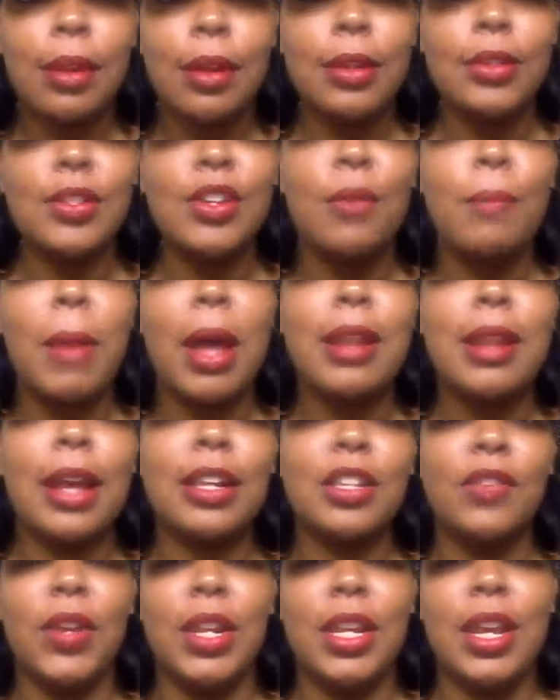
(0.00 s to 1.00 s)
until my
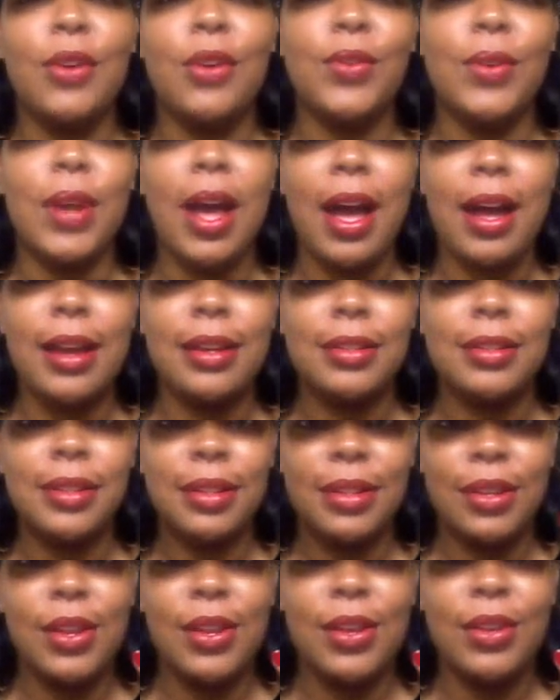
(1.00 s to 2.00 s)
next video, you
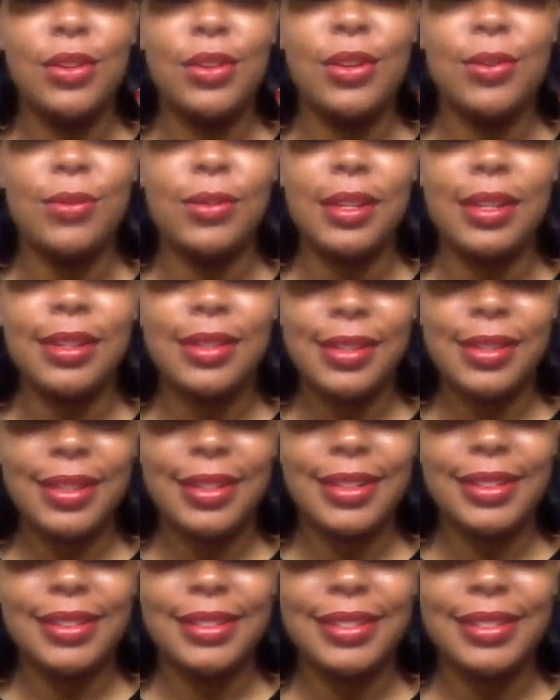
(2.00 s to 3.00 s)
guys. Deuces.